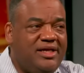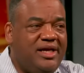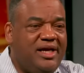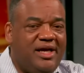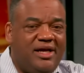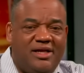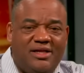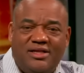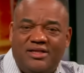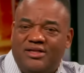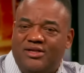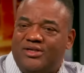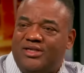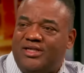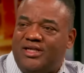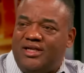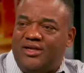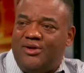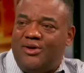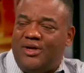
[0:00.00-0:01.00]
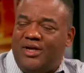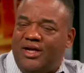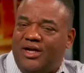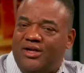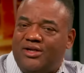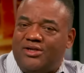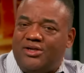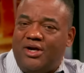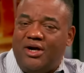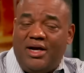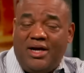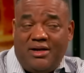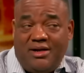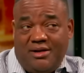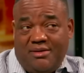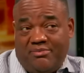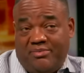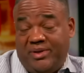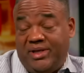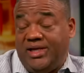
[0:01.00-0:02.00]
Yeah, they're sitting on the air talk,
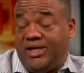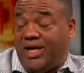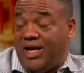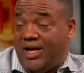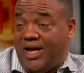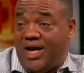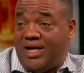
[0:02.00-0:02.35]
and P.K.